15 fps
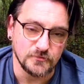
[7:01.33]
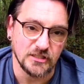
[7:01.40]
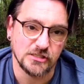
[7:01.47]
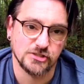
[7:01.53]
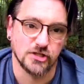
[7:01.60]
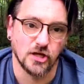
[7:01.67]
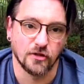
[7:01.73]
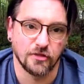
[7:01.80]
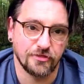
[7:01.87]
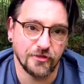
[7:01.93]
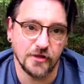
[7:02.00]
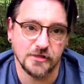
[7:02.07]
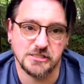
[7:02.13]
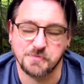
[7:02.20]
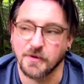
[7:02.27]
So
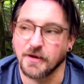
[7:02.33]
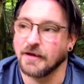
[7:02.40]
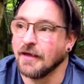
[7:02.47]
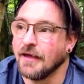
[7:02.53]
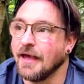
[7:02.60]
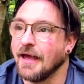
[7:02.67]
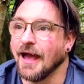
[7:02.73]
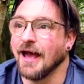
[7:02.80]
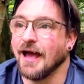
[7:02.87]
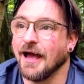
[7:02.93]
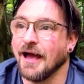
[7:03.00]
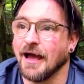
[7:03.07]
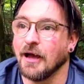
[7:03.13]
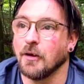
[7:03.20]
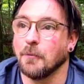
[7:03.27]
3rd spring,
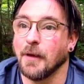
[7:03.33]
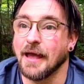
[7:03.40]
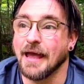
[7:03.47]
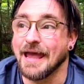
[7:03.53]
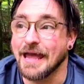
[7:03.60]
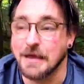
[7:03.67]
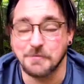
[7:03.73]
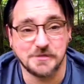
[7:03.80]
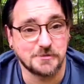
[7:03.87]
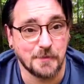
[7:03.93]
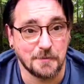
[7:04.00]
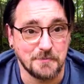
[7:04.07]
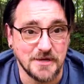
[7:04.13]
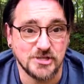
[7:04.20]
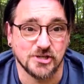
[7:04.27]
it's my
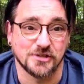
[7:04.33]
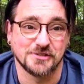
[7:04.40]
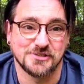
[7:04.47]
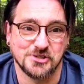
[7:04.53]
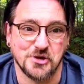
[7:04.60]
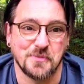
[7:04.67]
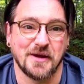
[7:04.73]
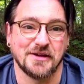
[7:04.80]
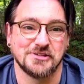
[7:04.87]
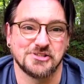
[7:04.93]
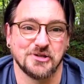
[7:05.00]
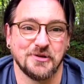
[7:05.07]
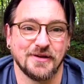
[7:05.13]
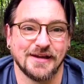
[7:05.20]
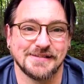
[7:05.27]
mission to come out and show
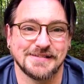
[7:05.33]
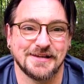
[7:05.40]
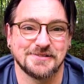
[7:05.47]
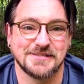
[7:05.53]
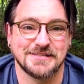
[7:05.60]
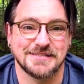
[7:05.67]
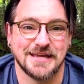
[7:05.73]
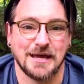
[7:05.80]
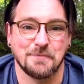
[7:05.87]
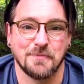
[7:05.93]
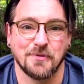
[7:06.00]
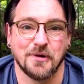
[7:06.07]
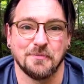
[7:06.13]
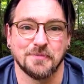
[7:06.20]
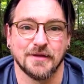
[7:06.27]
you guys how to tap
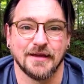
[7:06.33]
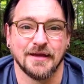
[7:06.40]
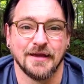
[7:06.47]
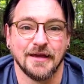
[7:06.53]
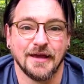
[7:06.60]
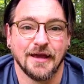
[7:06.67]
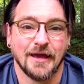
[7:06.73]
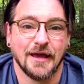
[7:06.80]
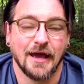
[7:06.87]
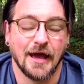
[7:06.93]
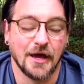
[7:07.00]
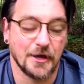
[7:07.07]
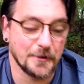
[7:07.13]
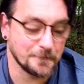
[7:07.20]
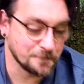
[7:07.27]
properly.
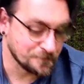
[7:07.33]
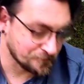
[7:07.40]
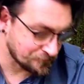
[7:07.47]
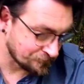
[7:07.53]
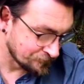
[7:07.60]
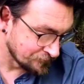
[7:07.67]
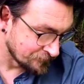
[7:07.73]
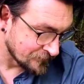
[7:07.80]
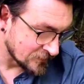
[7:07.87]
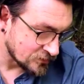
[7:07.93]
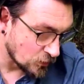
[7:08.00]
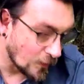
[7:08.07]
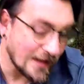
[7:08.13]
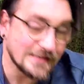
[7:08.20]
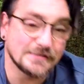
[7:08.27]
So
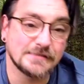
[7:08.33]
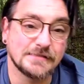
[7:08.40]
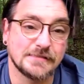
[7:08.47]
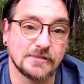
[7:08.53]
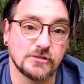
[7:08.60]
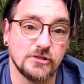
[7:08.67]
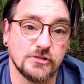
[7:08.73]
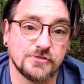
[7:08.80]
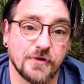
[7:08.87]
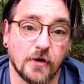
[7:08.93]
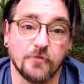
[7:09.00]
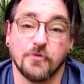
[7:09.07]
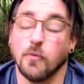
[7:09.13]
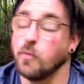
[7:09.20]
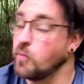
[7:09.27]
what else is it used for?
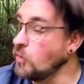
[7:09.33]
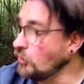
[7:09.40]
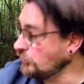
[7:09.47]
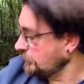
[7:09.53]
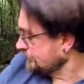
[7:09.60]
The wood